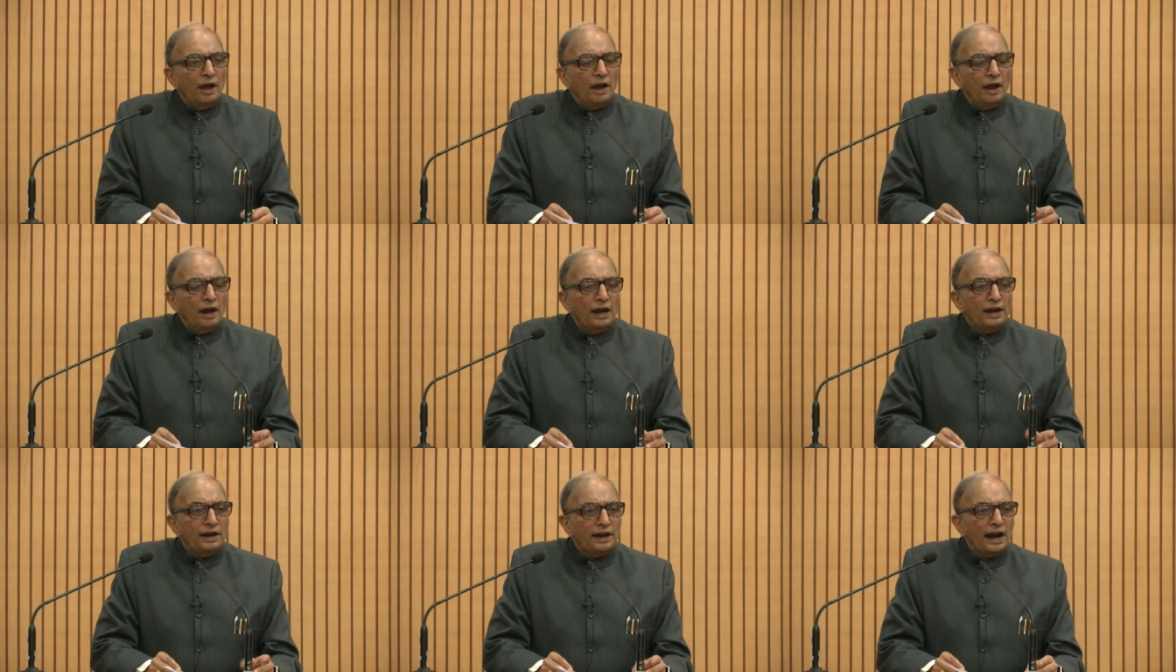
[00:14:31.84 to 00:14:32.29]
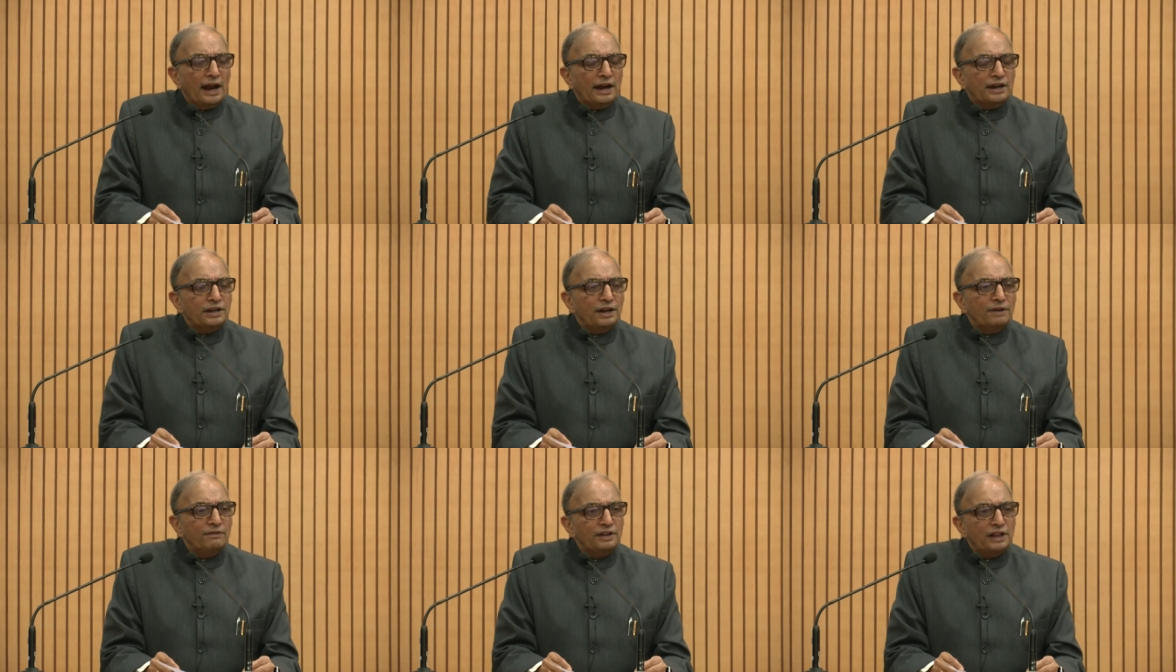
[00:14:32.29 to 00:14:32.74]

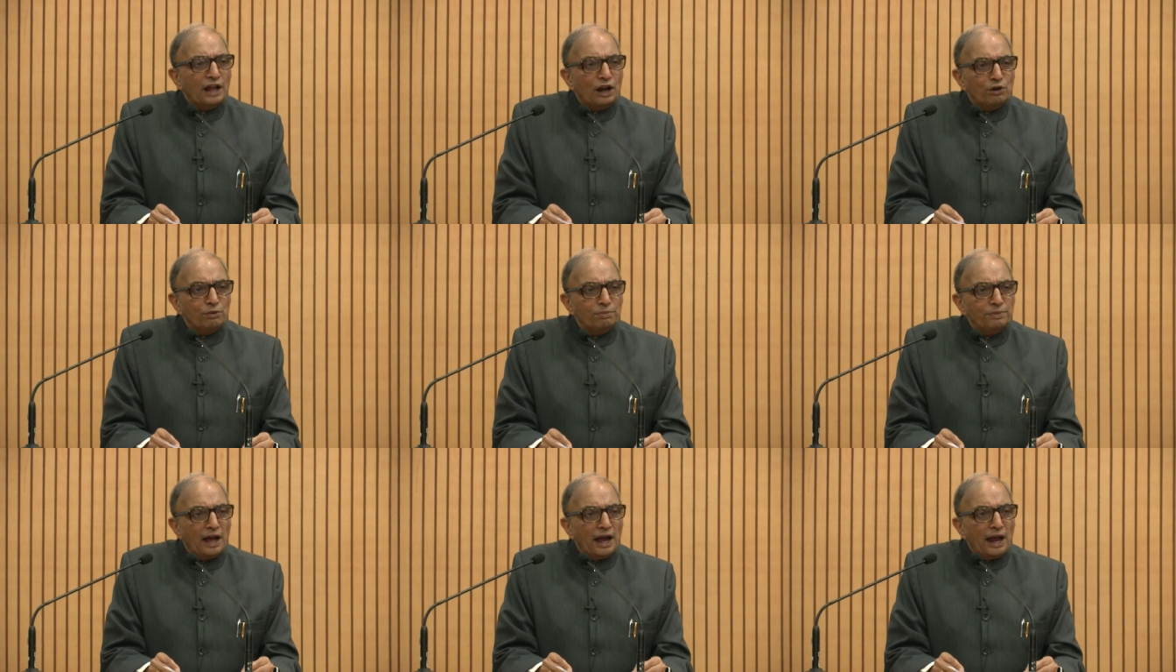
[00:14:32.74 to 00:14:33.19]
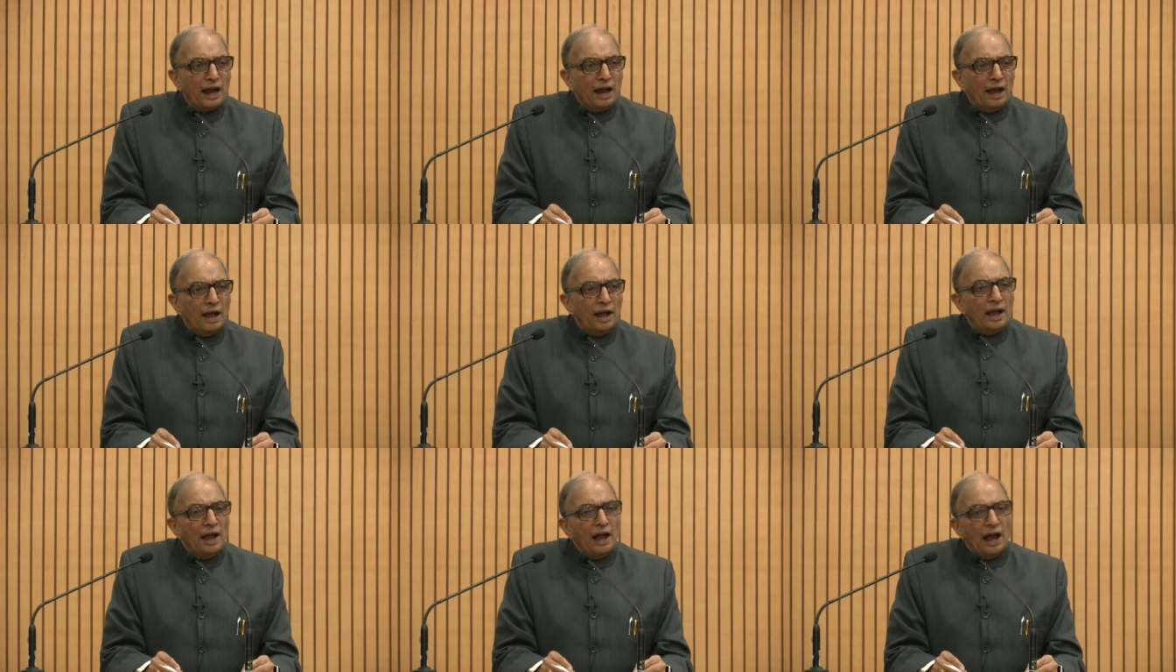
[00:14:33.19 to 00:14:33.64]
interaction with
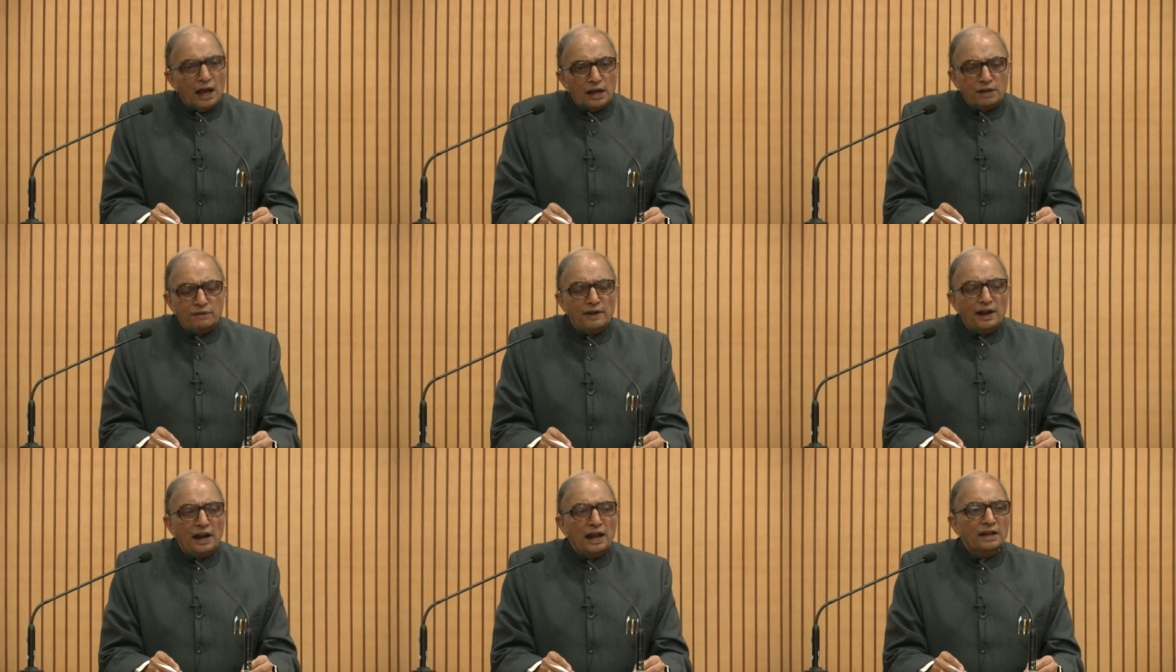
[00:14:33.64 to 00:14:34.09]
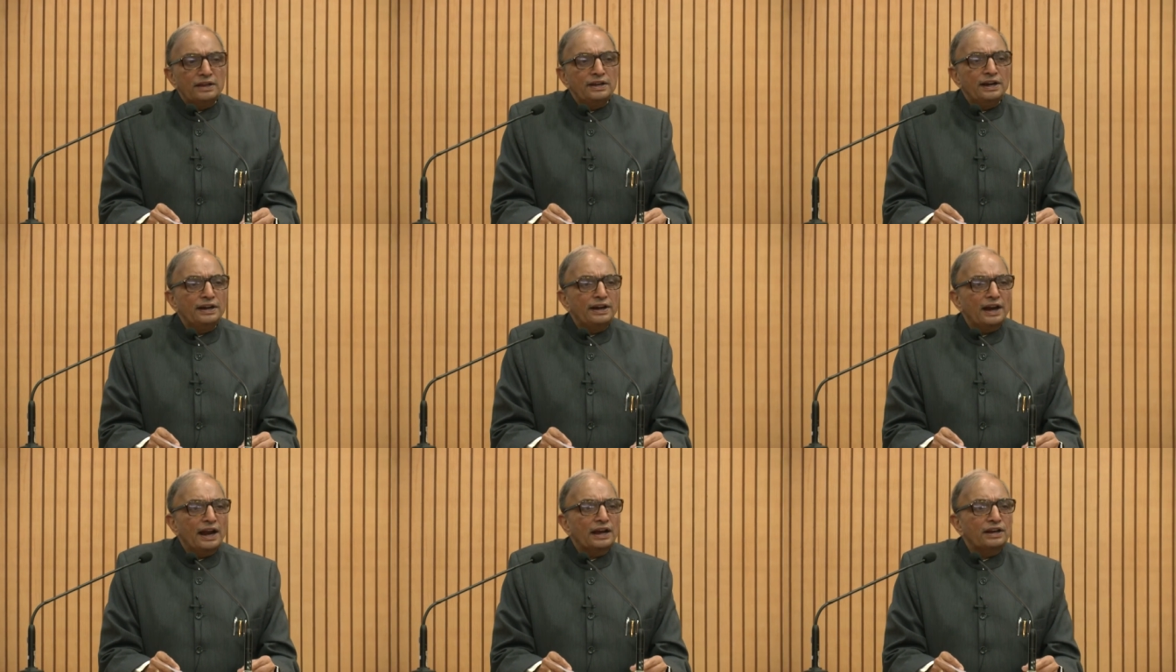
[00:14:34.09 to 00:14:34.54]
alumni as well as
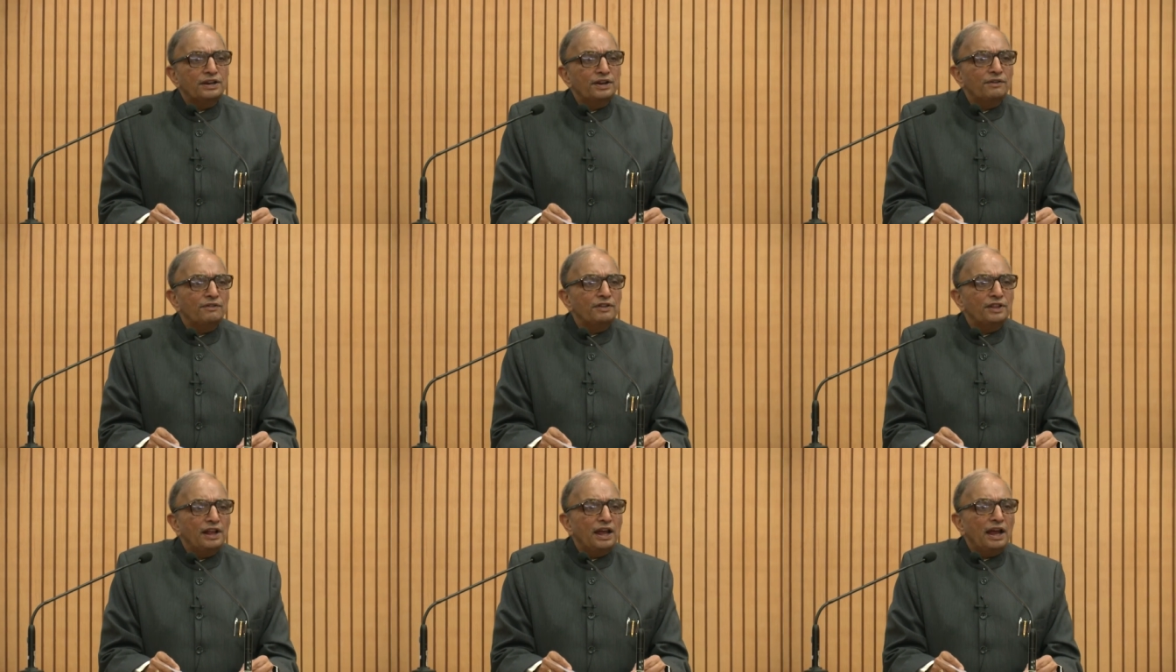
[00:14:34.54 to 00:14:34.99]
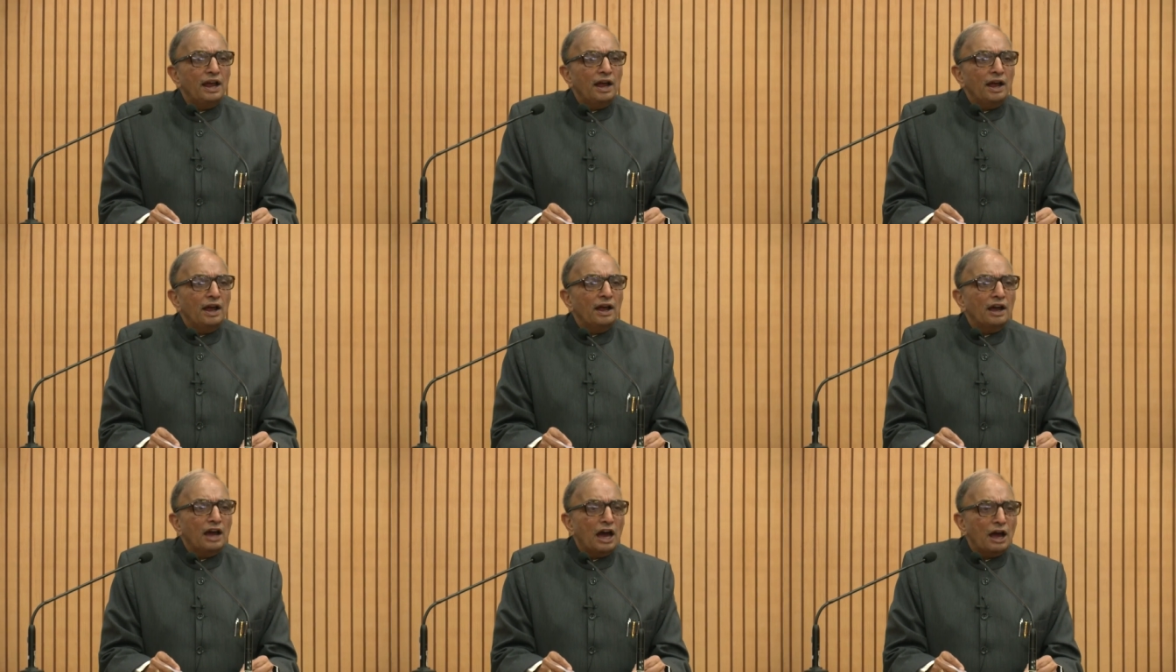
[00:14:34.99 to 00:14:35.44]
interaction with
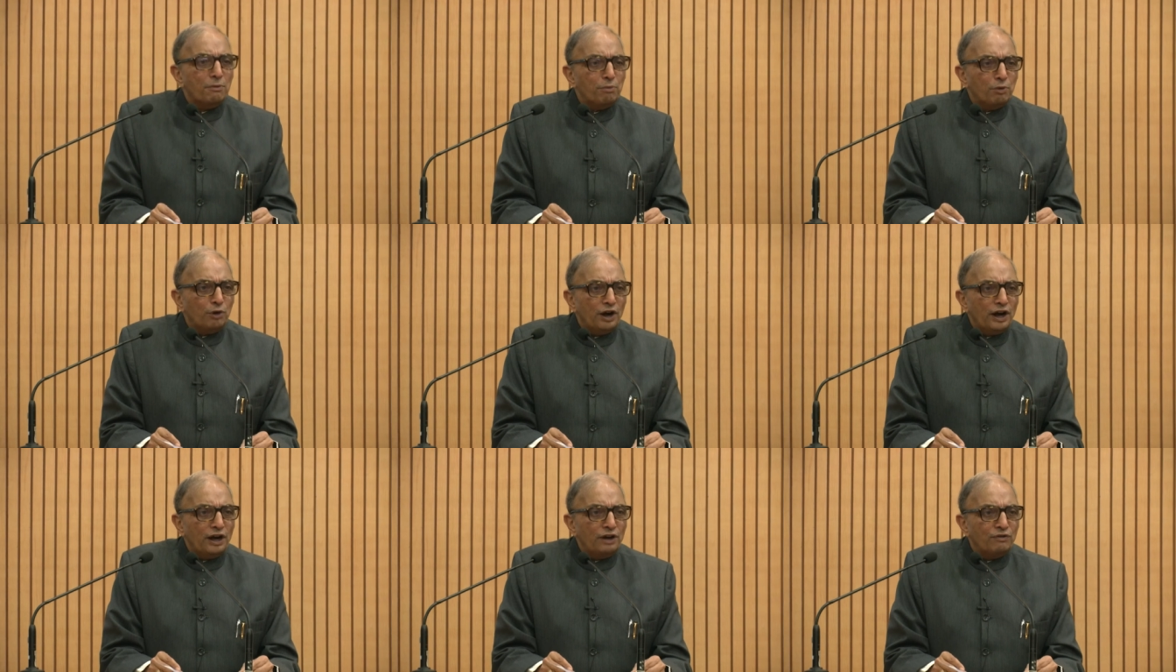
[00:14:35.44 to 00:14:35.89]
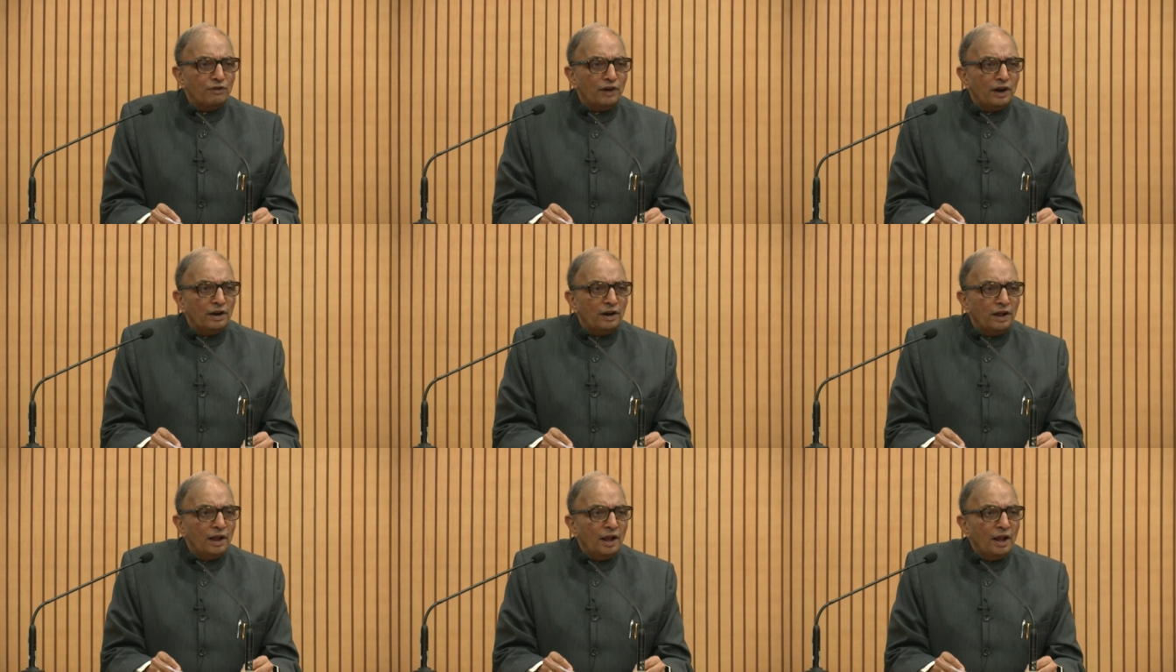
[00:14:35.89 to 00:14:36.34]
the corporate
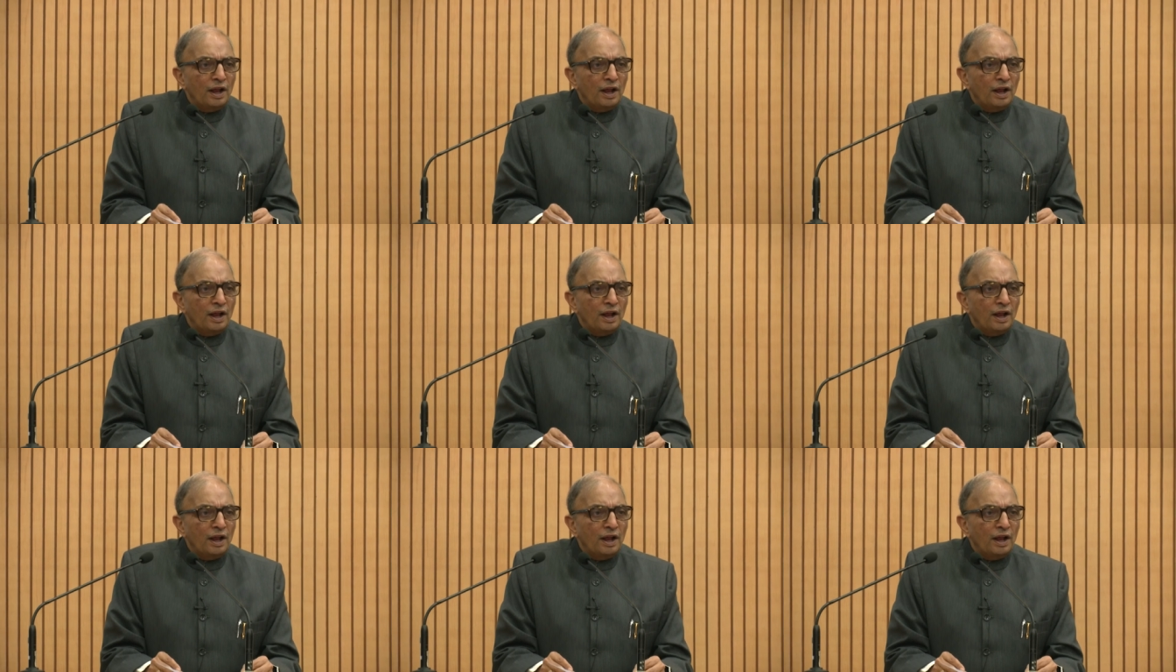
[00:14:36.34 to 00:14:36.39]
world.